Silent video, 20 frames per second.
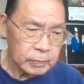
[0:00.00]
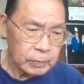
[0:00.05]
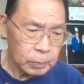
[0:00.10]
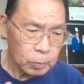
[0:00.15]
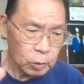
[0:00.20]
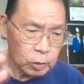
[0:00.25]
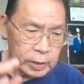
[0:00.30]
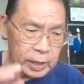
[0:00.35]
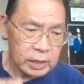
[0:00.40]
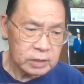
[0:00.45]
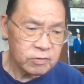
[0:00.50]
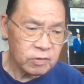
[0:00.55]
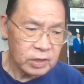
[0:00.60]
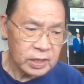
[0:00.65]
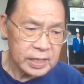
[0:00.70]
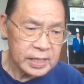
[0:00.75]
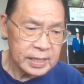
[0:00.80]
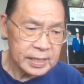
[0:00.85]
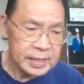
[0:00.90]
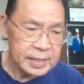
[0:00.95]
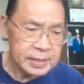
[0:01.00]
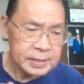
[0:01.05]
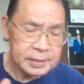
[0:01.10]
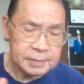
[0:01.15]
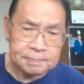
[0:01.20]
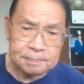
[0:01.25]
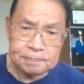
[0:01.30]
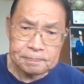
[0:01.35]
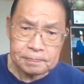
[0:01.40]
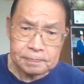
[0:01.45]
products for the kidneys.
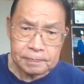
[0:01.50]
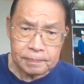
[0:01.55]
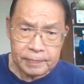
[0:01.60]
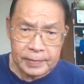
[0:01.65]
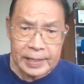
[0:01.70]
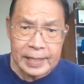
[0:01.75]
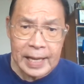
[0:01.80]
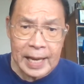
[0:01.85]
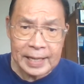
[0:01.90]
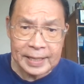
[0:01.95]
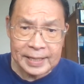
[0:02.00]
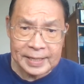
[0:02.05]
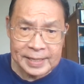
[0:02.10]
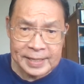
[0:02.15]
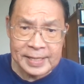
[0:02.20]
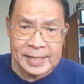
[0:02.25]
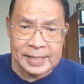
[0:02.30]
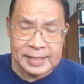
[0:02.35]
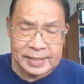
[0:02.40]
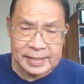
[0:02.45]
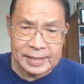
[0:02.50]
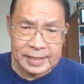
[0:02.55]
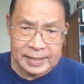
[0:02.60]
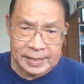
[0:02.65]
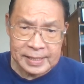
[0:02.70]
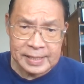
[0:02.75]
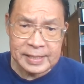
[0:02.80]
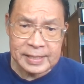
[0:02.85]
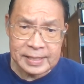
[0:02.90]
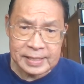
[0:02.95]
And the knees
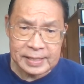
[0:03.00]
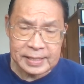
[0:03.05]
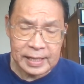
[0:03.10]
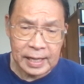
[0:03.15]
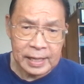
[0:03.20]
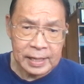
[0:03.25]
is